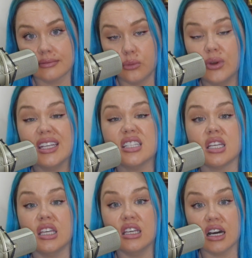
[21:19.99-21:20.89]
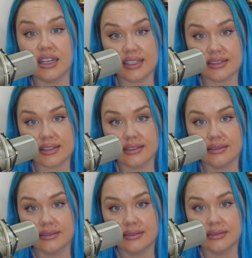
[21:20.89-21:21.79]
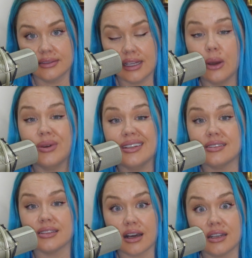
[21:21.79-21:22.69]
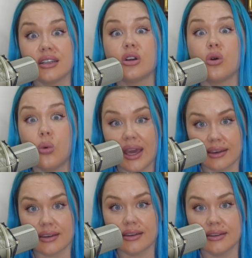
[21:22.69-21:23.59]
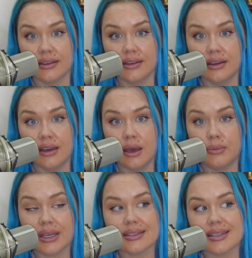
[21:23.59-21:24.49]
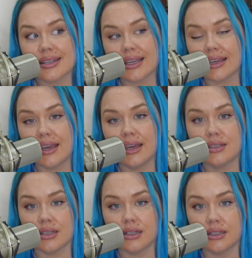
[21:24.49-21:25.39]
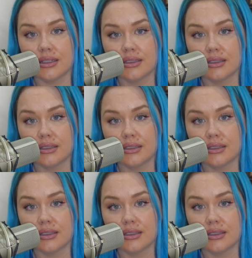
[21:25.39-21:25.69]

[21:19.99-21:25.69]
We need to gut it. And we need to gut it quick. Because it's like a cancer.